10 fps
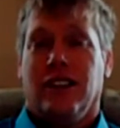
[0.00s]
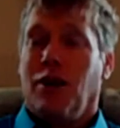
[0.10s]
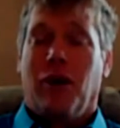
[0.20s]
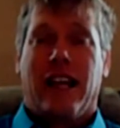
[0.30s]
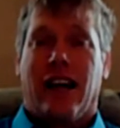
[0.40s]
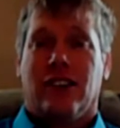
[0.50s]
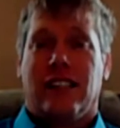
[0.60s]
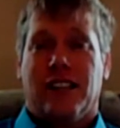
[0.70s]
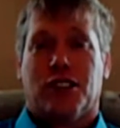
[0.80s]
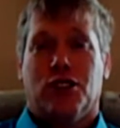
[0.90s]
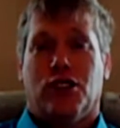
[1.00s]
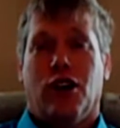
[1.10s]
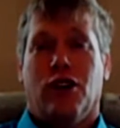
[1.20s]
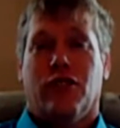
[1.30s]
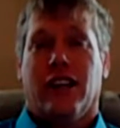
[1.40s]
Nobody else has
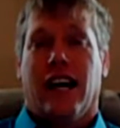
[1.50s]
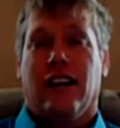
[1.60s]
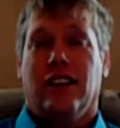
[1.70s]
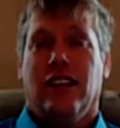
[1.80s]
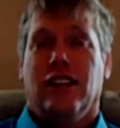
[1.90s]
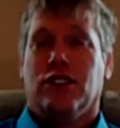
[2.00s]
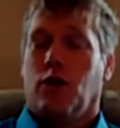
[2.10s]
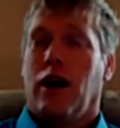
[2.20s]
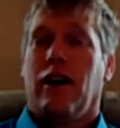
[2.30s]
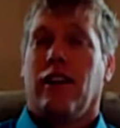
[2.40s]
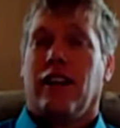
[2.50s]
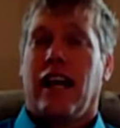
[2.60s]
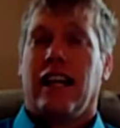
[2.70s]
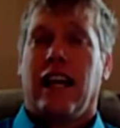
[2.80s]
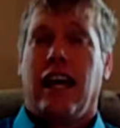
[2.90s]
control over that. So that